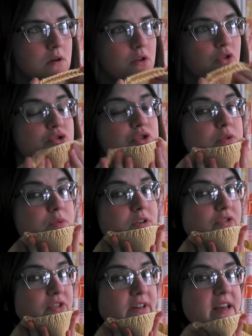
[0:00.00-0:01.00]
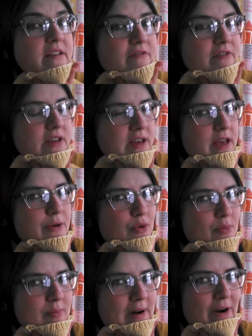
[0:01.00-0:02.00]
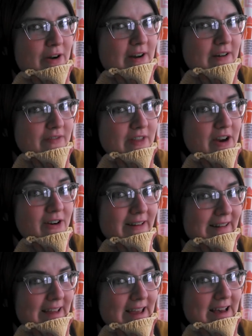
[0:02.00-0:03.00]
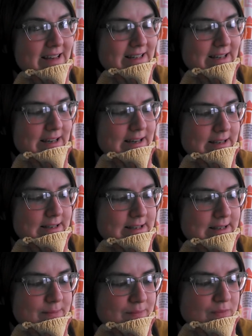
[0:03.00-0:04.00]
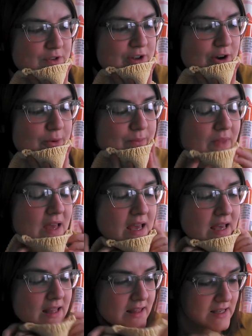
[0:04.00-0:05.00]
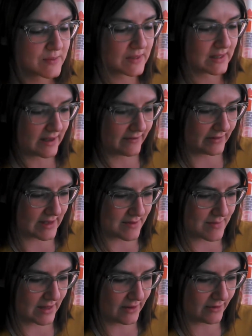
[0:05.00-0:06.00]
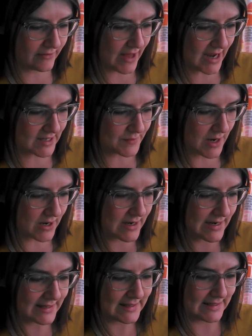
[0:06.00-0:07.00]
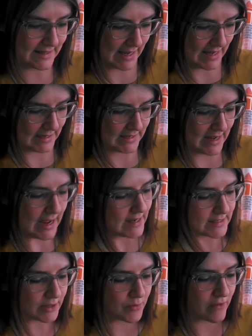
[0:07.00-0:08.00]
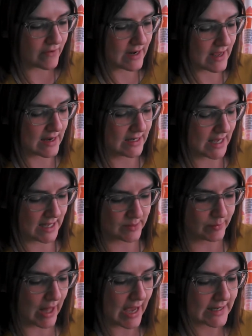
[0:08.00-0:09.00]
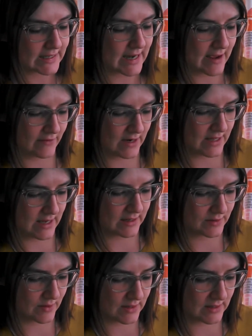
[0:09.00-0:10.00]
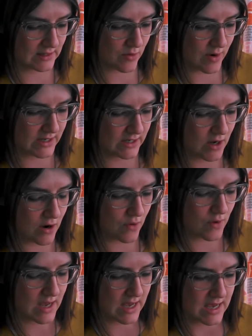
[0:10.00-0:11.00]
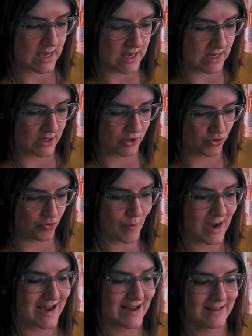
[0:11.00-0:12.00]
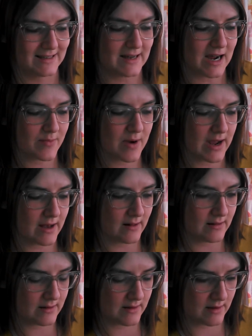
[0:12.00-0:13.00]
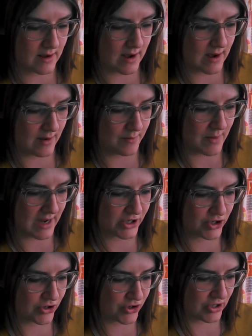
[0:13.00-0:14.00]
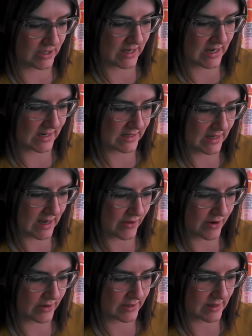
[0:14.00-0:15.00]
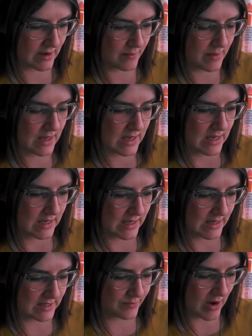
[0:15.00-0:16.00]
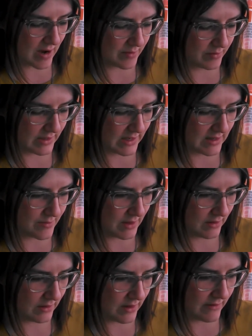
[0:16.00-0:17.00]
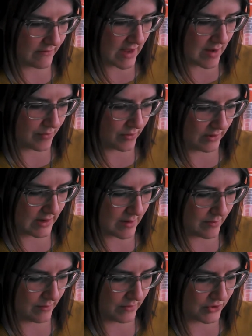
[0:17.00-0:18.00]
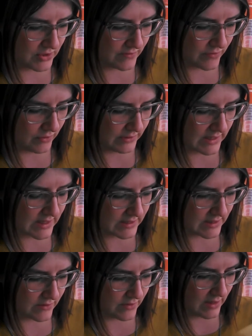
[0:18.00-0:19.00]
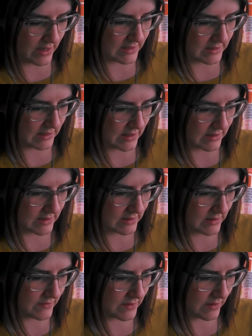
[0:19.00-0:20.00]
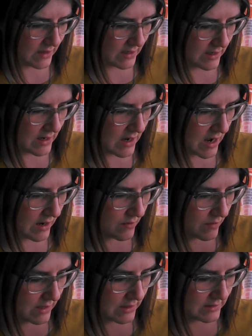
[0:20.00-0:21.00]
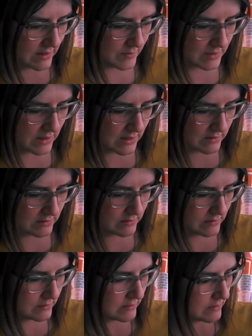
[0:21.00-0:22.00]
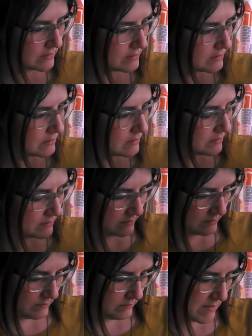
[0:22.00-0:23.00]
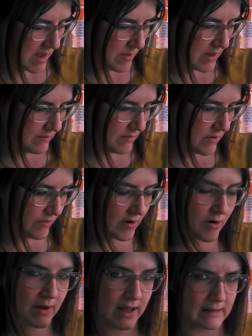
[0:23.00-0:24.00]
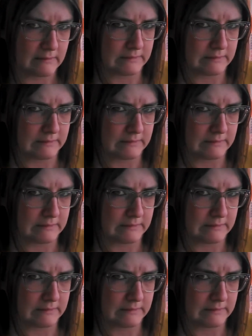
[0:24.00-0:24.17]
Lutheran World Relief. It will be part of their layette kits. So this was lovely. My little flax sweater is done. Ends are woven in, it's blocked and everything. So this is going to go into my stockpile. My church is getting together some kits probably in the middle of April, and I'm just folding this and realizing that the sleeves are like not quite the same size. Maybe. Oh, they're okay.